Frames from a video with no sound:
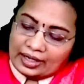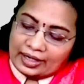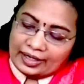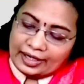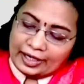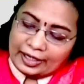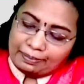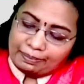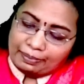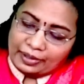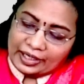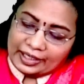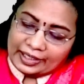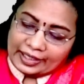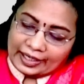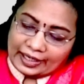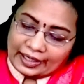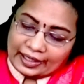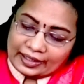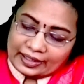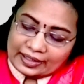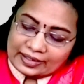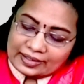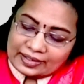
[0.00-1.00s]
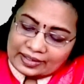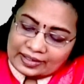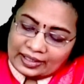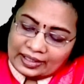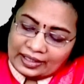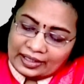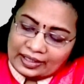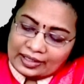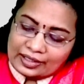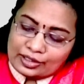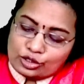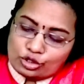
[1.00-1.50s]
Let me take
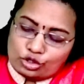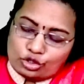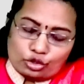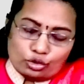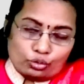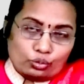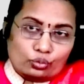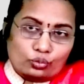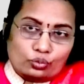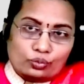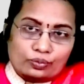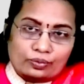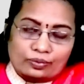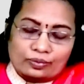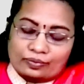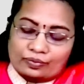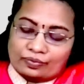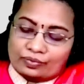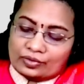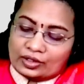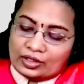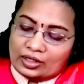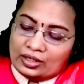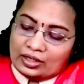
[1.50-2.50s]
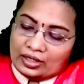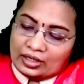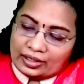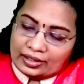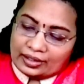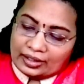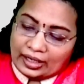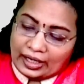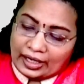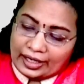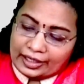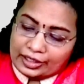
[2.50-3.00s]
C is 2.
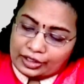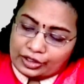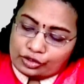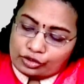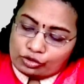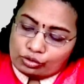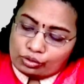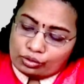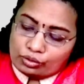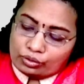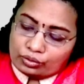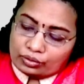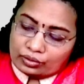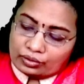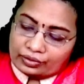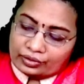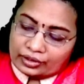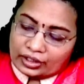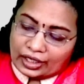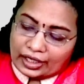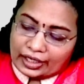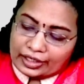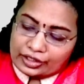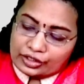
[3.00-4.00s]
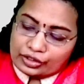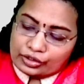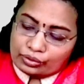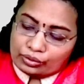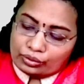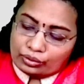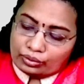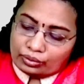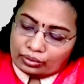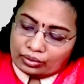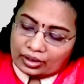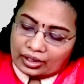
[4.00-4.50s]

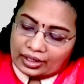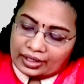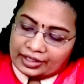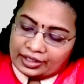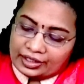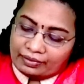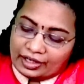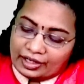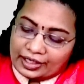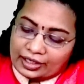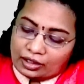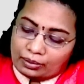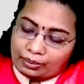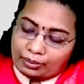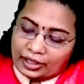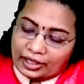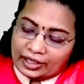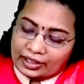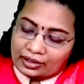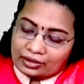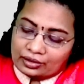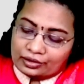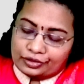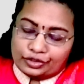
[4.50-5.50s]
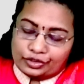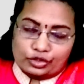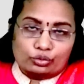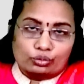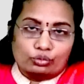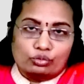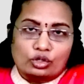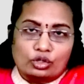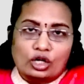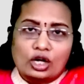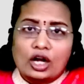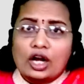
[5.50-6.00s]
9292 divided by 2.
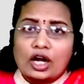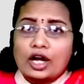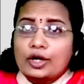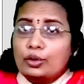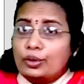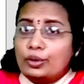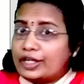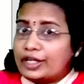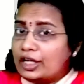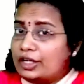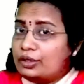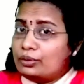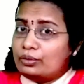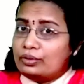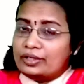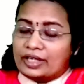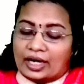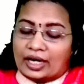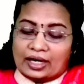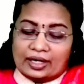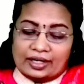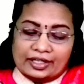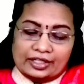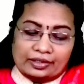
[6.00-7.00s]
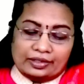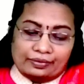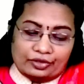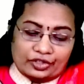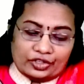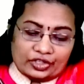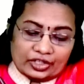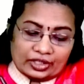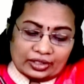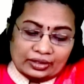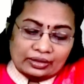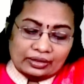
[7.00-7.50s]
You can do direct
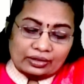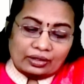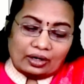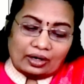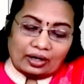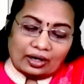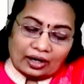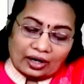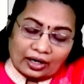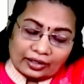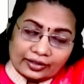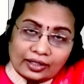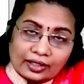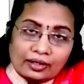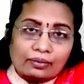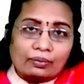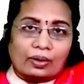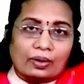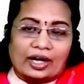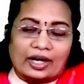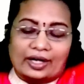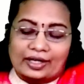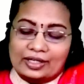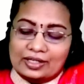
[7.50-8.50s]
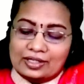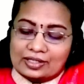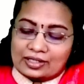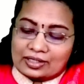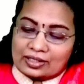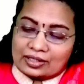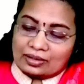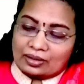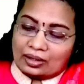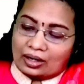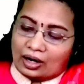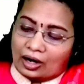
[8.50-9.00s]
division.
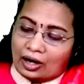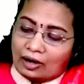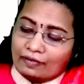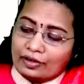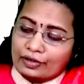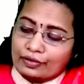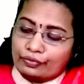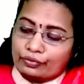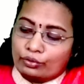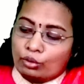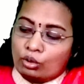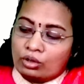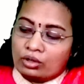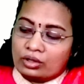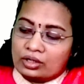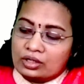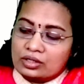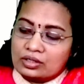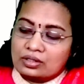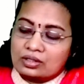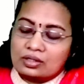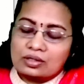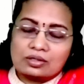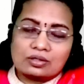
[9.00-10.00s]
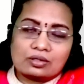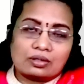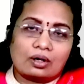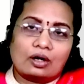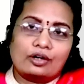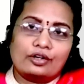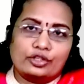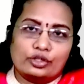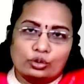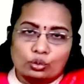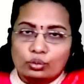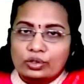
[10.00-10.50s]
Otherwise, our focus is
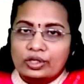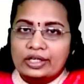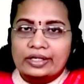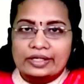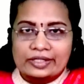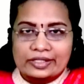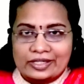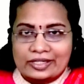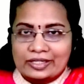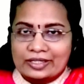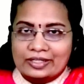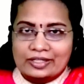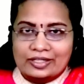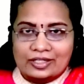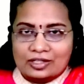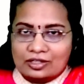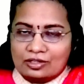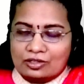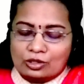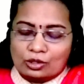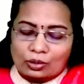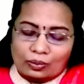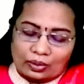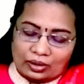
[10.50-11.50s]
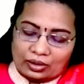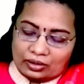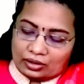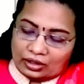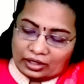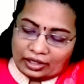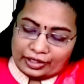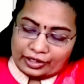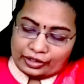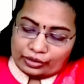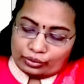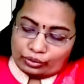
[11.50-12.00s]
on unit digit. Just now
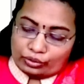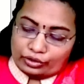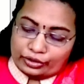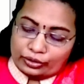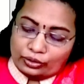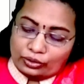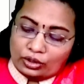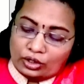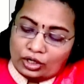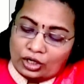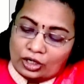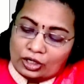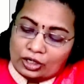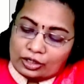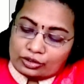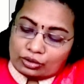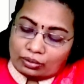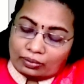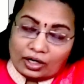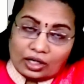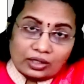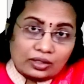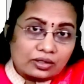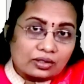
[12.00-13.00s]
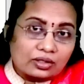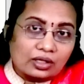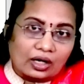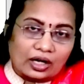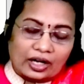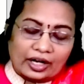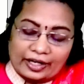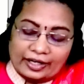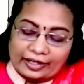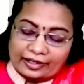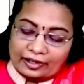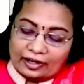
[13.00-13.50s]
I told you. So what is the
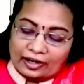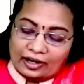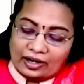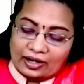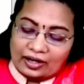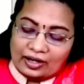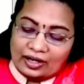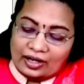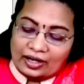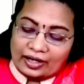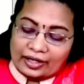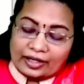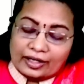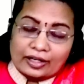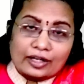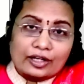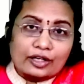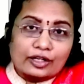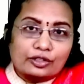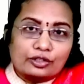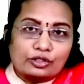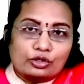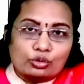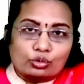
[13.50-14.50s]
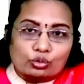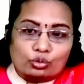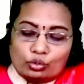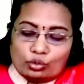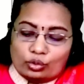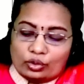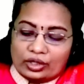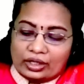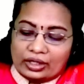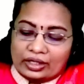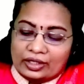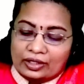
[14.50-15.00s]
idea? Here 2.
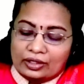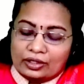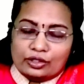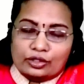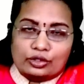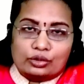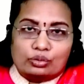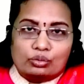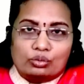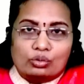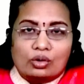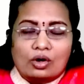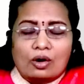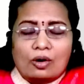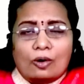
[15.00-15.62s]
Here 2.